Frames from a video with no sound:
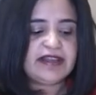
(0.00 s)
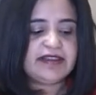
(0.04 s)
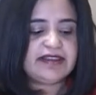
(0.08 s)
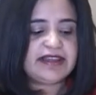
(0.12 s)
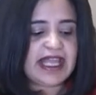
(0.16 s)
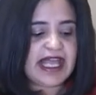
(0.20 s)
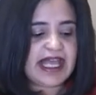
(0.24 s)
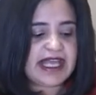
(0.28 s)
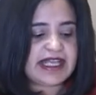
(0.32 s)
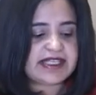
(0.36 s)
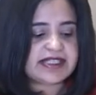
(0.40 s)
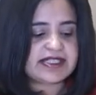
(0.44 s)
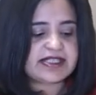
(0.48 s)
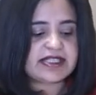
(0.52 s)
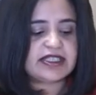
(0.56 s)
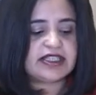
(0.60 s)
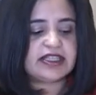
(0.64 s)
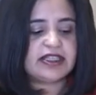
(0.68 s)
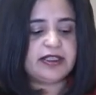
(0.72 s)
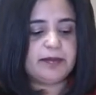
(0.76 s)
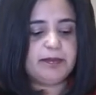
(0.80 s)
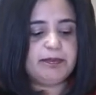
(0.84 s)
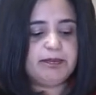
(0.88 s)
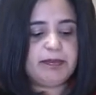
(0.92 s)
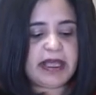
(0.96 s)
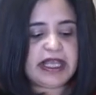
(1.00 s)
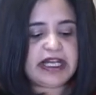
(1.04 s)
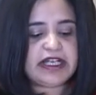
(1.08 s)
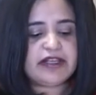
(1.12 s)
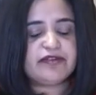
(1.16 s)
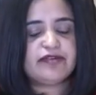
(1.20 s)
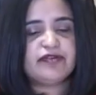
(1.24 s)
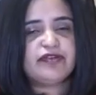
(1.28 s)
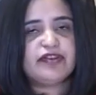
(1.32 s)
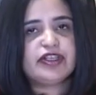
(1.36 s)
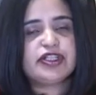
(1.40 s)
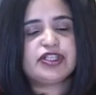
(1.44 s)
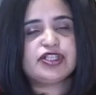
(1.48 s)
that the
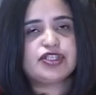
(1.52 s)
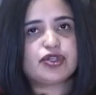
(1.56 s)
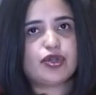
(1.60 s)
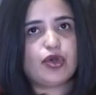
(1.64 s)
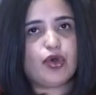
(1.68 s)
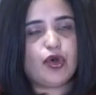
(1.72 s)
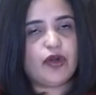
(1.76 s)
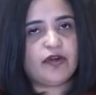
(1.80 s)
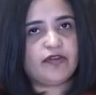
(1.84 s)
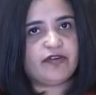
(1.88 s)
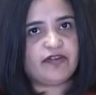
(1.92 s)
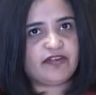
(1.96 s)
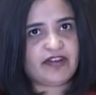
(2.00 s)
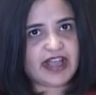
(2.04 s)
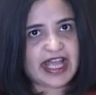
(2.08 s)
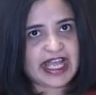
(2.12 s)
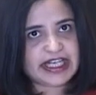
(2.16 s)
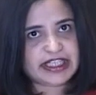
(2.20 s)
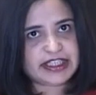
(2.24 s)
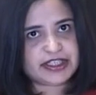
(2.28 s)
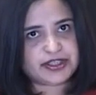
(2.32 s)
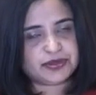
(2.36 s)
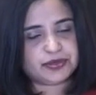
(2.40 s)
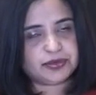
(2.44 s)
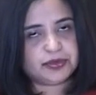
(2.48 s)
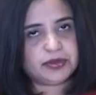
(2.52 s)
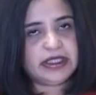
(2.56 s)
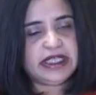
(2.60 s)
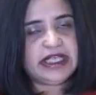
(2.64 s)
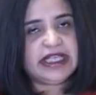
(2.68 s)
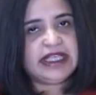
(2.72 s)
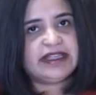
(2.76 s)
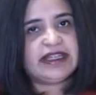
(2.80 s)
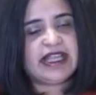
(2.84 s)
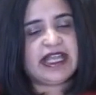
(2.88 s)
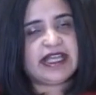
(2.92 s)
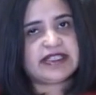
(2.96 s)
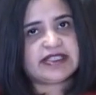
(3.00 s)
benefit or value
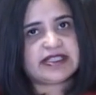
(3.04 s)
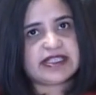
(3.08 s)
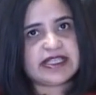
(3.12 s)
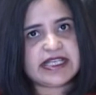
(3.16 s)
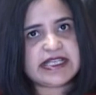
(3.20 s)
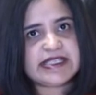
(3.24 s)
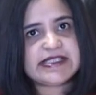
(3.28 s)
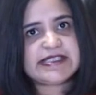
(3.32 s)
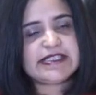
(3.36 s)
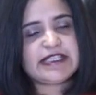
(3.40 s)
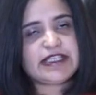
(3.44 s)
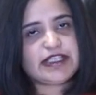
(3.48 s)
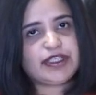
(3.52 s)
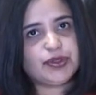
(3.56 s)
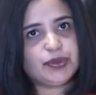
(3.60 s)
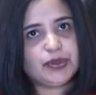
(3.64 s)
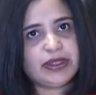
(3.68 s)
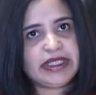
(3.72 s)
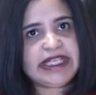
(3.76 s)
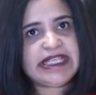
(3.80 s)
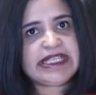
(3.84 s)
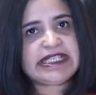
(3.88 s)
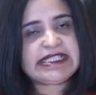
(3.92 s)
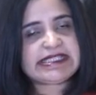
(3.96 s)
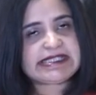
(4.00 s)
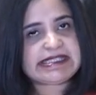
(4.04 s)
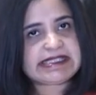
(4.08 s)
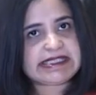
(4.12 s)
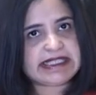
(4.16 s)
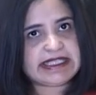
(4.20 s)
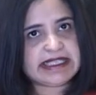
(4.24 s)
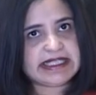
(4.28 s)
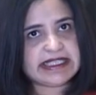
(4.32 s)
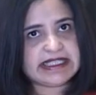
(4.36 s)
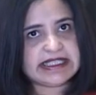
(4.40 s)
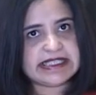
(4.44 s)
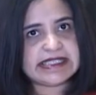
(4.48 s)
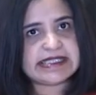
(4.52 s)
that his unique
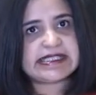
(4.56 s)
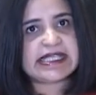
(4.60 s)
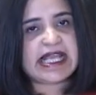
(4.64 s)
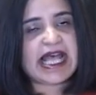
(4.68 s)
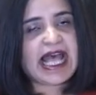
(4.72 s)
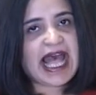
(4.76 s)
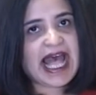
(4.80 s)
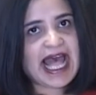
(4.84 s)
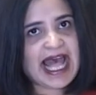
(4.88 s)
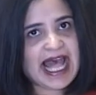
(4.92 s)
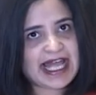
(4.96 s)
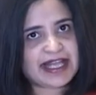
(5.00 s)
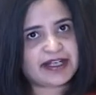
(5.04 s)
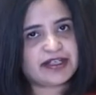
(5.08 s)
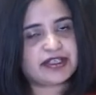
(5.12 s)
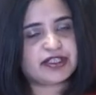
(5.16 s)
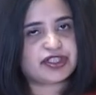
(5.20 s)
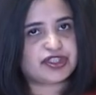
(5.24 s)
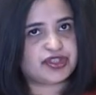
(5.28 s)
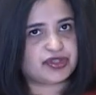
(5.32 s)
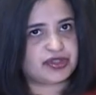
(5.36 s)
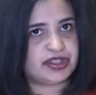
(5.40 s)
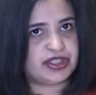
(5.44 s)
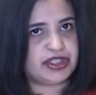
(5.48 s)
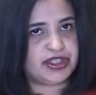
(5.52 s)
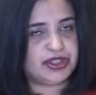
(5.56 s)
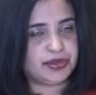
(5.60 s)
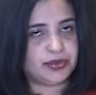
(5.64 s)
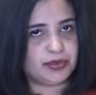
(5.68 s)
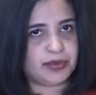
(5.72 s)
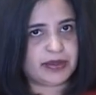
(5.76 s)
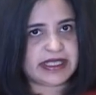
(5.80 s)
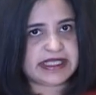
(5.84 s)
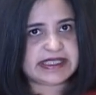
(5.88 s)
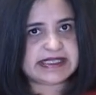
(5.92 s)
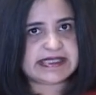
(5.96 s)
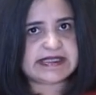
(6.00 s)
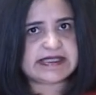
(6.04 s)
skills add to the
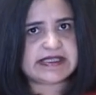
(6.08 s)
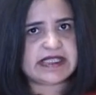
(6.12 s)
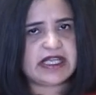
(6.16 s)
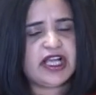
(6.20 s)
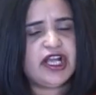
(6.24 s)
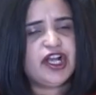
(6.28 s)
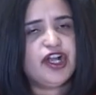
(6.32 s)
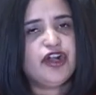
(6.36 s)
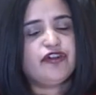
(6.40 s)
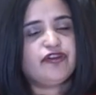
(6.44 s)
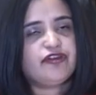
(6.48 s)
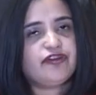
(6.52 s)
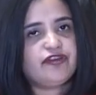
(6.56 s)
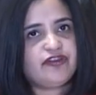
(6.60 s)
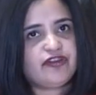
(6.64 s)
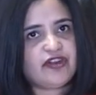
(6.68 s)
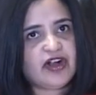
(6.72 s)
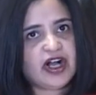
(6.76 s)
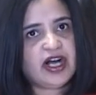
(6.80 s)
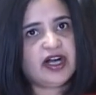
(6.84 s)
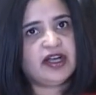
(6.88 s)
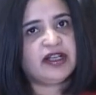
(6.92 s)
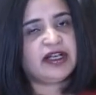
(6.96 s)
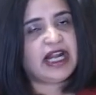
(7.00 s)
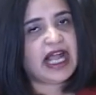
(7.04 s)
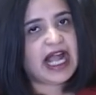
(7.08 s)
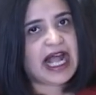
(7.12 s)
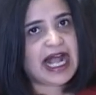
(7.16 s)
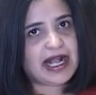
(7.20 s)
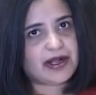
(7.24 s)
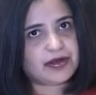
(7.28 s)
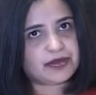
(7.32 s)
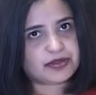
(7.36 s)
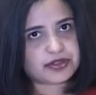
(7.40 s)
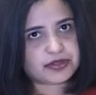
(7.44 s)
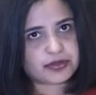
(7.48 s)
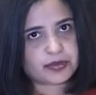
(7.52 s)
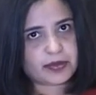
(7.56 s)
US far
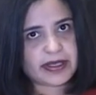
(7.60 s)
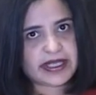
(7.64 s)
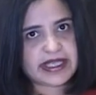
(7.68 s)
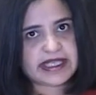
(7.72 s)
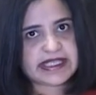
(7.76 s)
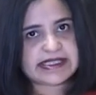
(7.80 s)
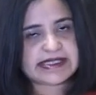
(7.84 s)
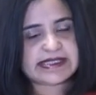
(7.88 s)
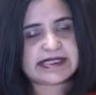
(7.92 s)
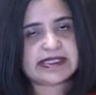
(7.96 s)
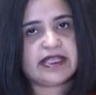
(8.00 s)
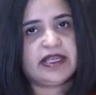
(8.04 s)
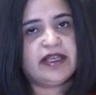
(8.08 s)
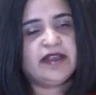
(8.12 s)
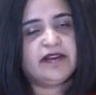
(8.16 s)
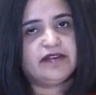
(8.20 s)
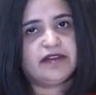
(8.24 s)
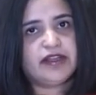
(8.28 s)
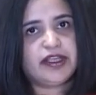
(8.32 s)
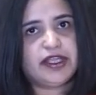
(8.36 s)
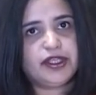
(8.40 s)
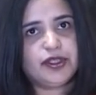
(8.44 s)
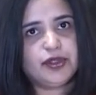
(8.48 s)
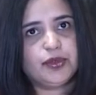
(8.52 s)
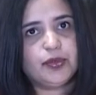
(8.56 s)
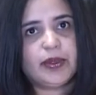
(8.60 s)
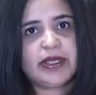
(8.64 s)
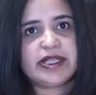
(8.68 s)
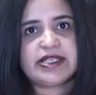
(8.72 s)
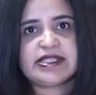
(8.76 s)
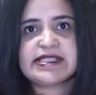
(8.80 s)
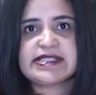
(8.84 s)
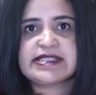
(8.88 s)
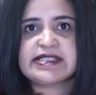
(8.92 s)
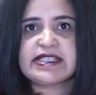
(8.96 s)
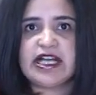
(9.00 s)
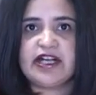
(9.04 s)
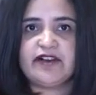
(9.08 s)
outweighs the
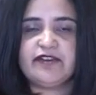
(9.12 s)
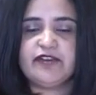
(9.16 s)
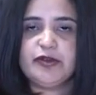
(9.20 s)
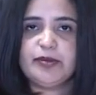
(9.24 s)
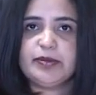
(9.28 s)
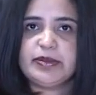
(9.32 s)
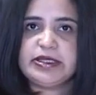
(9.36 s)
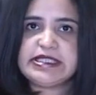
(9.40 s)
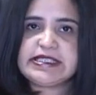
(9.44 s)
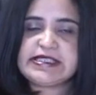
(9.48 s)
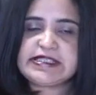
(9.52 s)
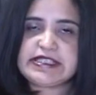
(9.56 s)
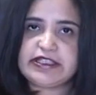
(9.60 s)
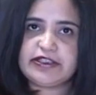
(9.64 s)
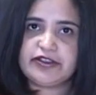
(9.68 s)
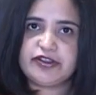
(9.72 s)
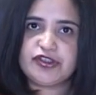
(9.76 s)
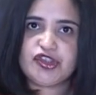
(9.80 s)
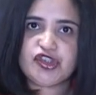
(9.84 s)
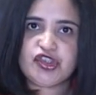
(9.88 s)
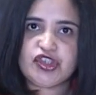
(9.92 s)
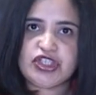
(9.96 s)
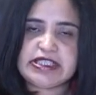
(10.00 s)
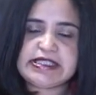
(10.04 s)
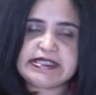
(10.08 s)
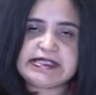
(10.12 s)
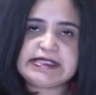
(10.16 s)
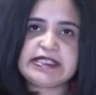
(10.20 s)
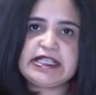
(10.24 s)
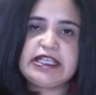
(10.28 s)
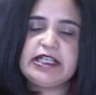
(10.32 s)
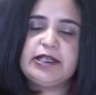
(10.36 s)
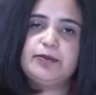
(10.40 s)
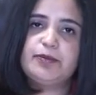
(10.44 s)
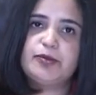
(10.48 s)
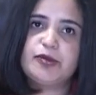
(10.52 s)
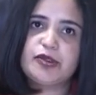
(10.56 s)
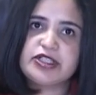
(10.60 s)
US government's interest
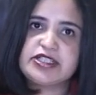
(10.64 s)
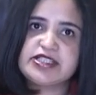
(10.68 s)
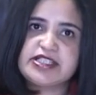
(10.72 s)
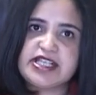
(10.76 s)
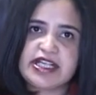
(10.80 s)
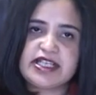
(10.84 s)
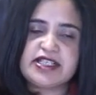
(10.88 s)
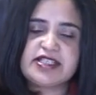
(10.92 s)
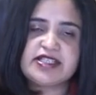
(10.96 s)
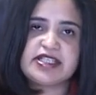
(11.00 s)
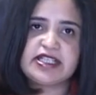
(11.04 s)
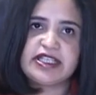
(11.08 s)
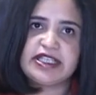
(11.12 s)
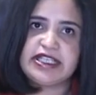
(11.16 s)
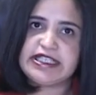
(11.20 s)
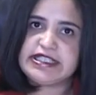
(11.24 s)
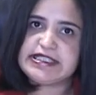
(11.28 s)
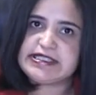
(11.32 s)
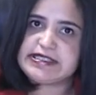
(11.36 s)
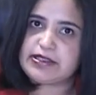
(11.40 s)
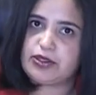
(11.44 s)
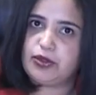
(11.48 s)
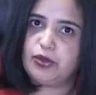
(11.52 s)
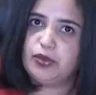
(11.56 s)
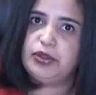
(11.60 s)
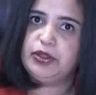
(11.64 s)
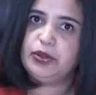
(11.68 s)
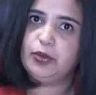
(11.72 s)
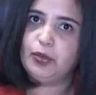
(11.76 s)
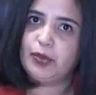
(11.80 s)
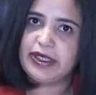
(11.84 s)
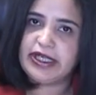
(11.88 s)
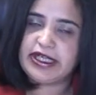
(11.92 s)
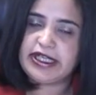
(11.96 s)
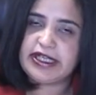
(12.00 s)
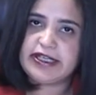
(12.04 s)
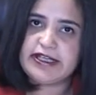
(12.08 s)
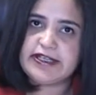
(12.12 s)
in protecting its own
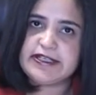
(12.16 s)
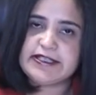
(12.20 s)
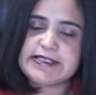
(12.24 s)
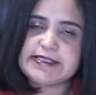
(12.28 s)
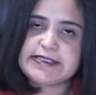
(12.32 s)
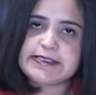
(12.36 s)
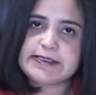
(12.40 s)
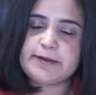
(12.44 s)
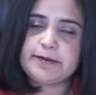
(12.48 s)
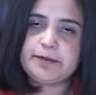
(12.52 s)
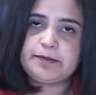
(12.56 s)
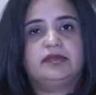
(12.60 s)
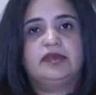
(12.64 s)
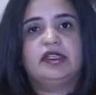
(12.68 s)
workers.